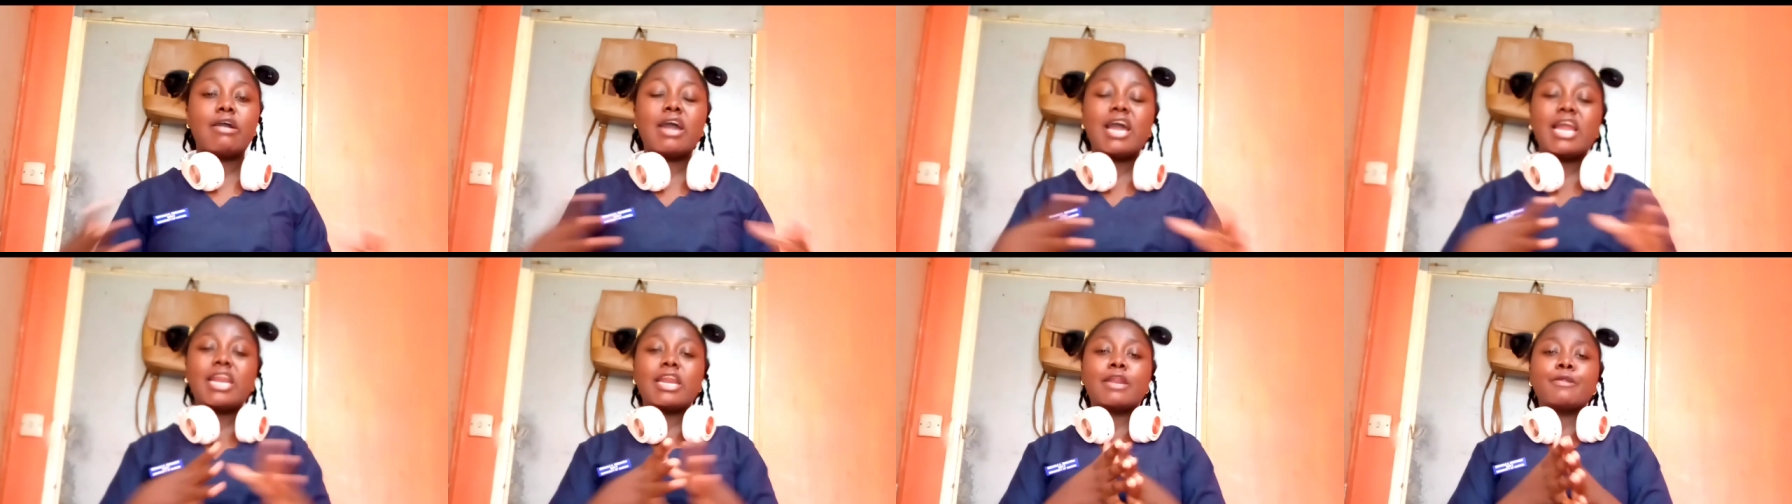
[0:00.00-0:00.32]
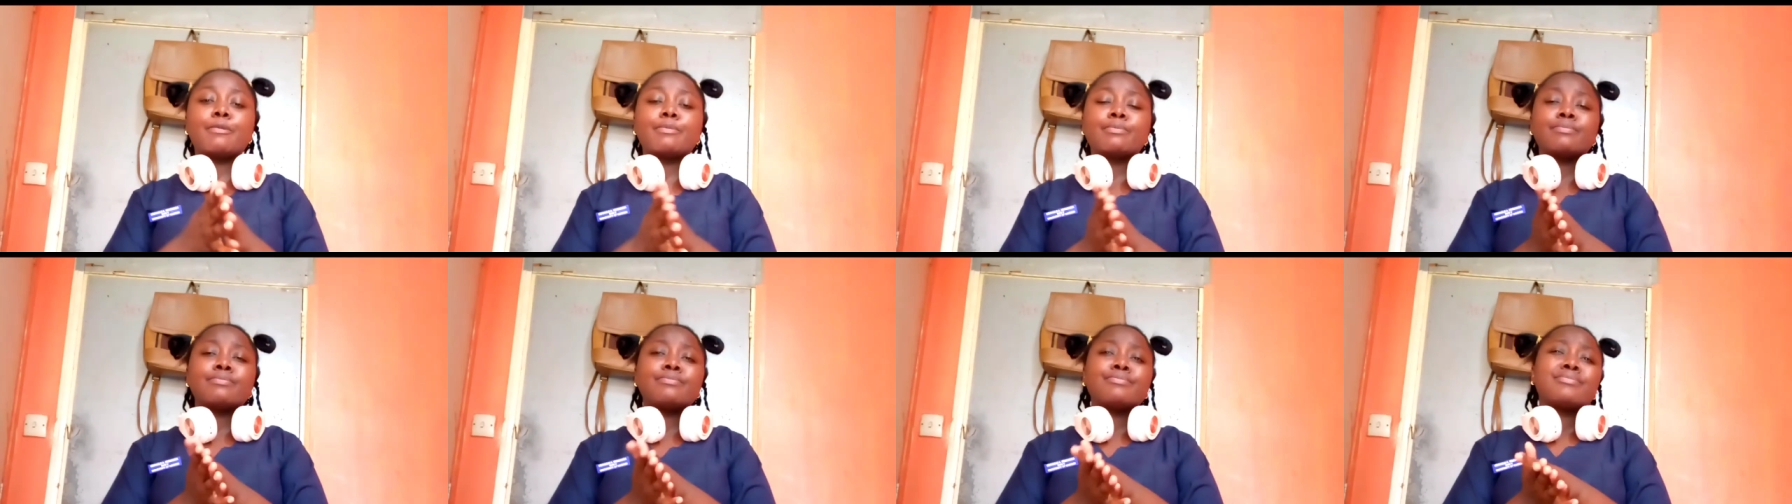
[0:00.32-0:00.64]

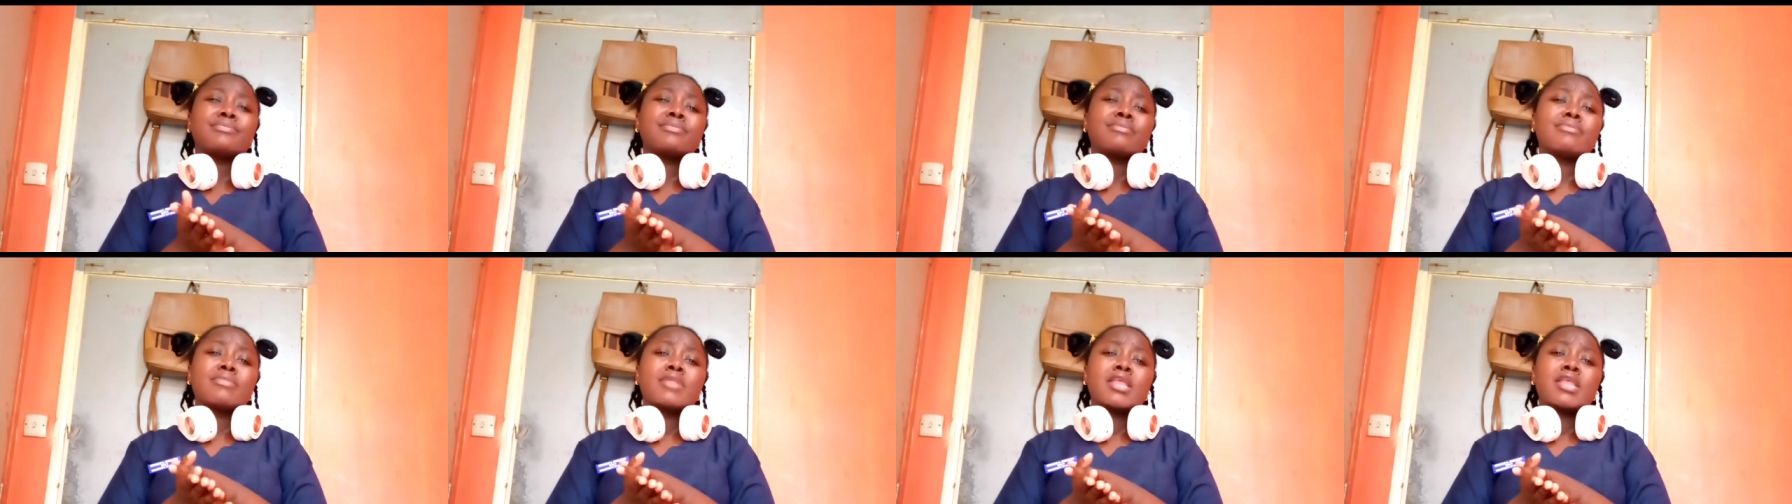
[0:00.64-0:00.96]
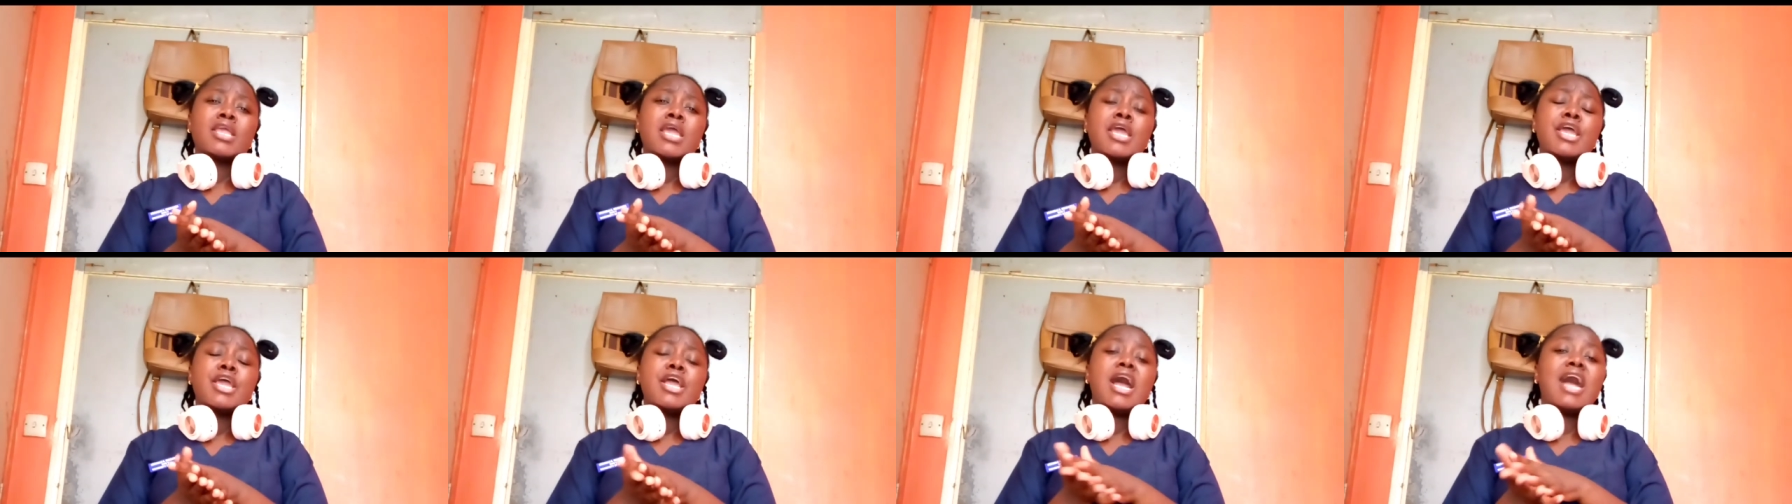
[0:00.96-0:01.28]
And
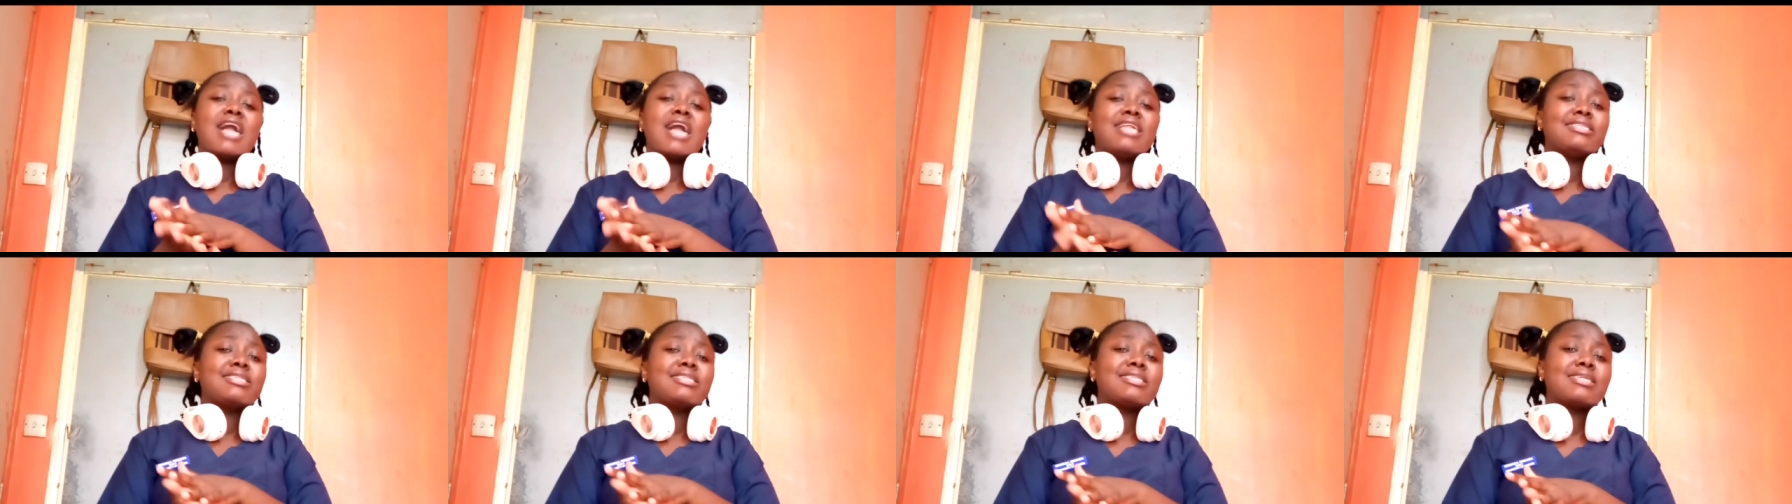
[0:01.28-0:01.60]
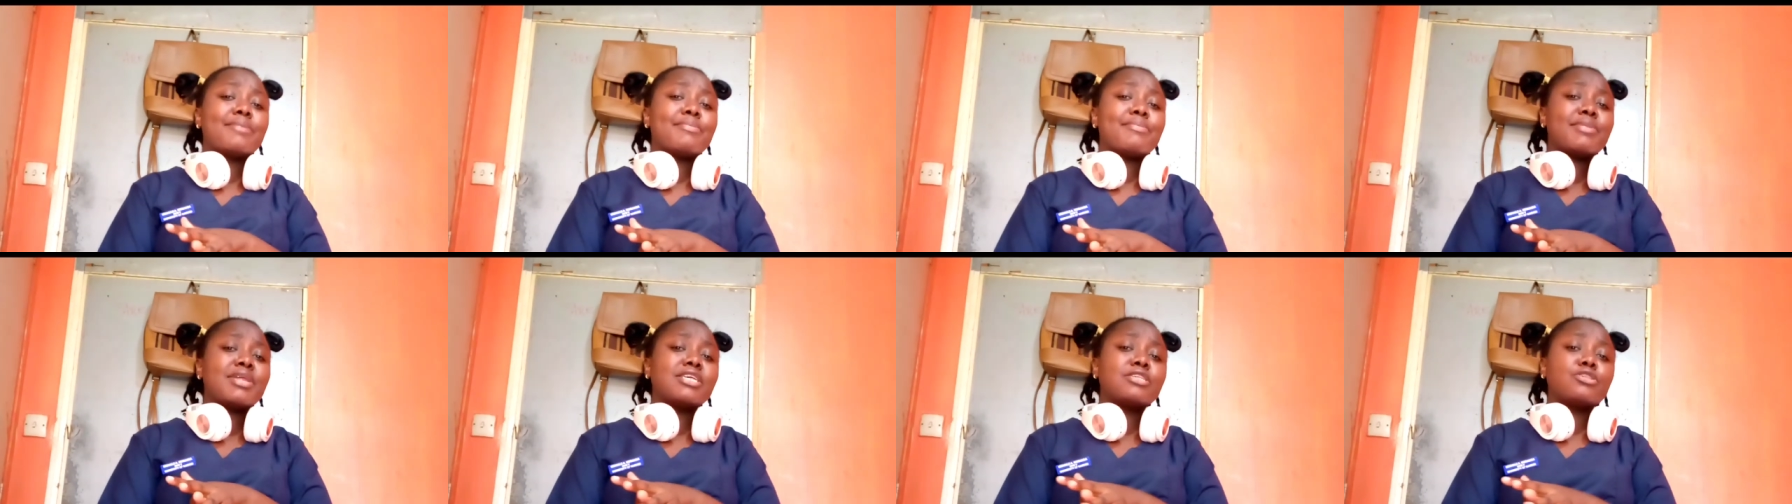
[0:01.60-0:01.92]

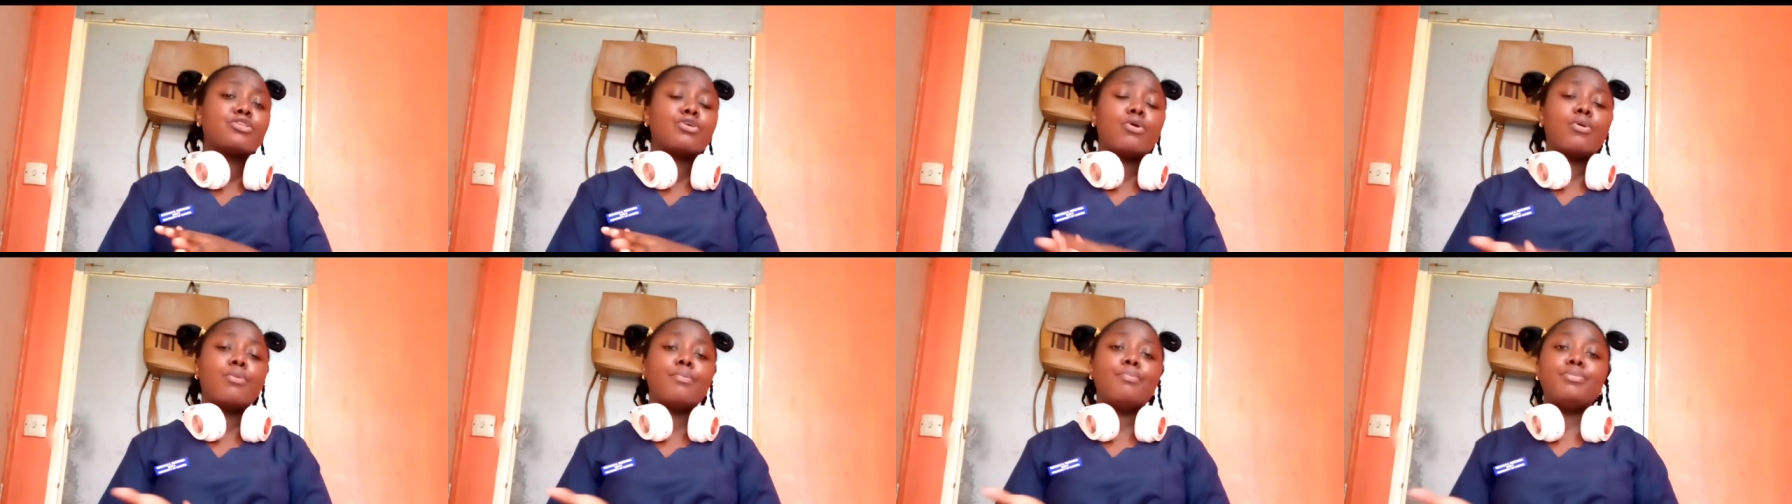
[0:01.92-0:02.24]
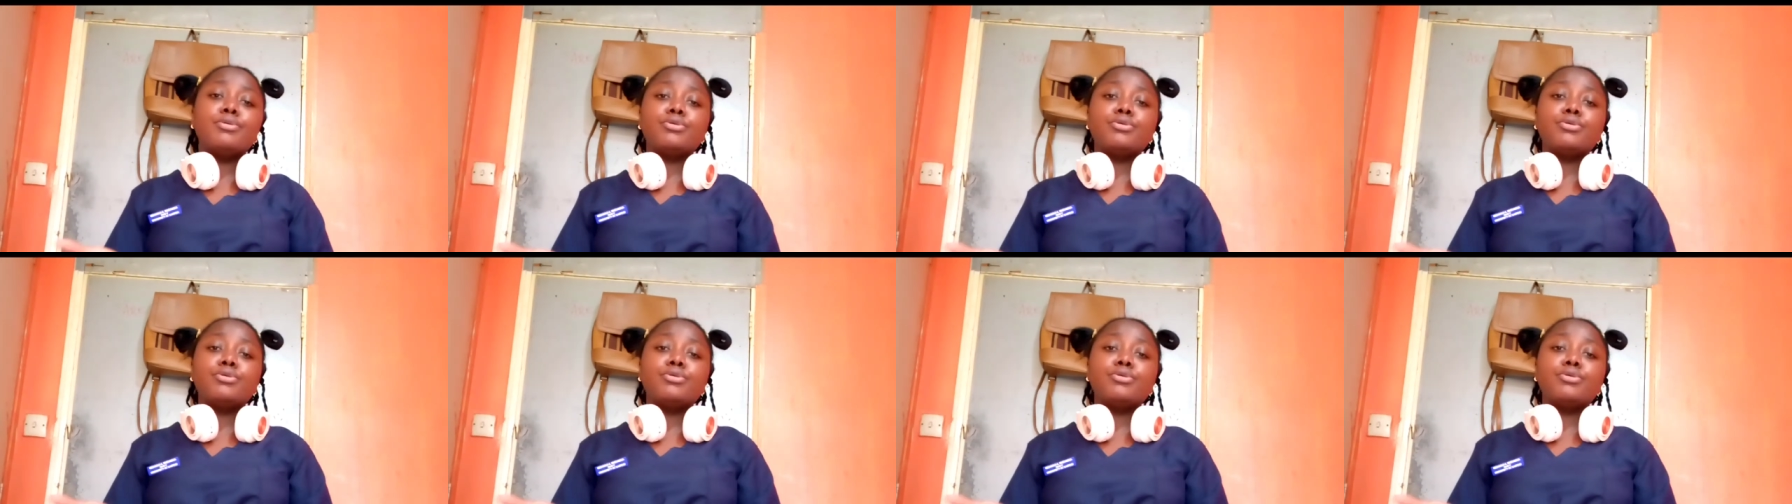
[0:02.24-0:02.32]
handsomeness or